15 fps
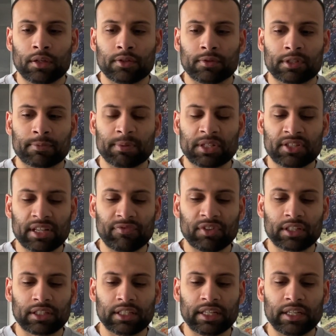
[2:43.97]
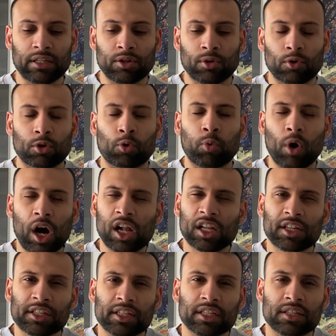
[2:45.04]
specifically
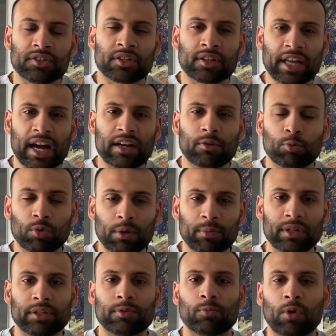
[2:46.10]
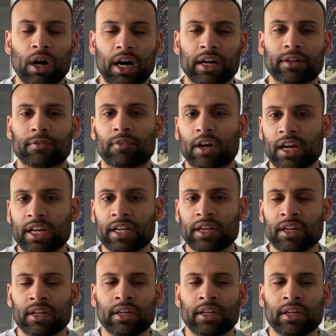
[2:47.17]
qualities that a woman wants, right?